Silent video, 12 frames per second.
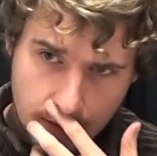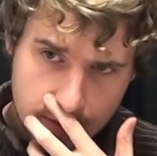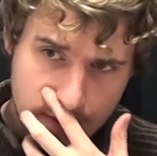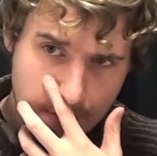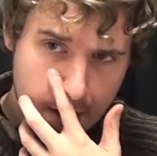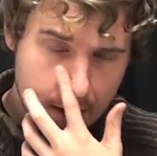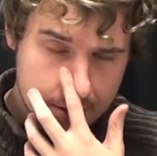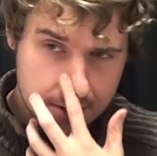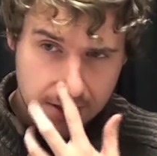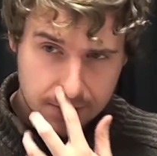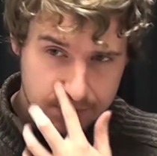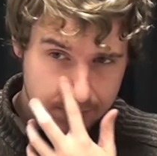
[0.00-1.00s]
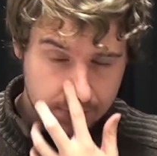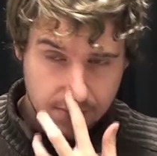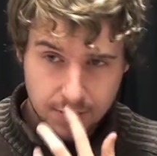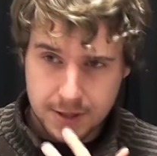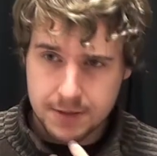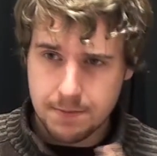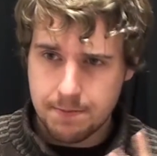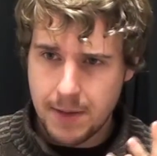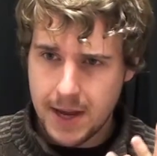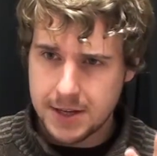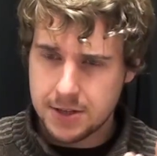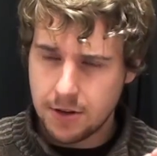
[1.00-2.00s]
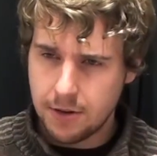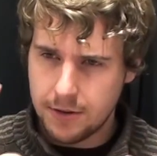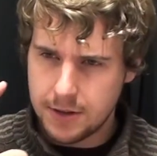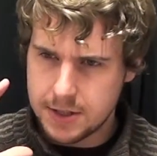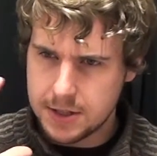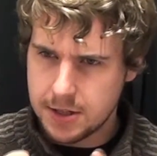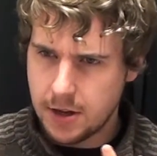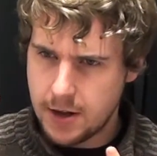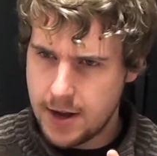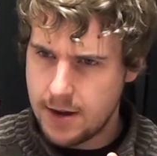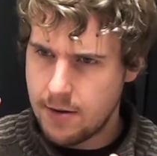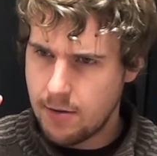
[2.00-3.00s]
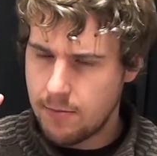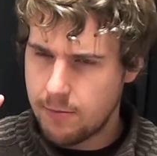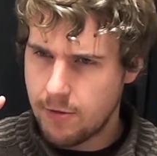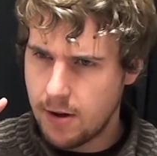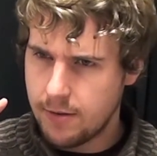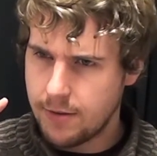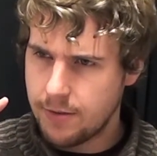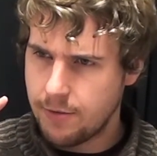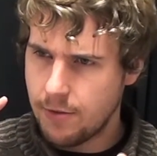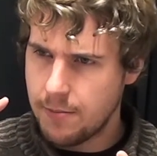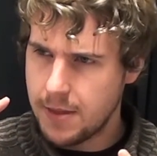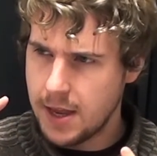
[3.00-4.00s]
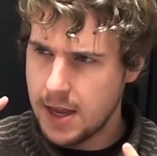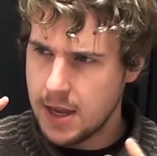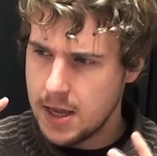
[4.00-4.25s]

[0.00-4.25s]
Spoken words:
The mask was based on the design rather from the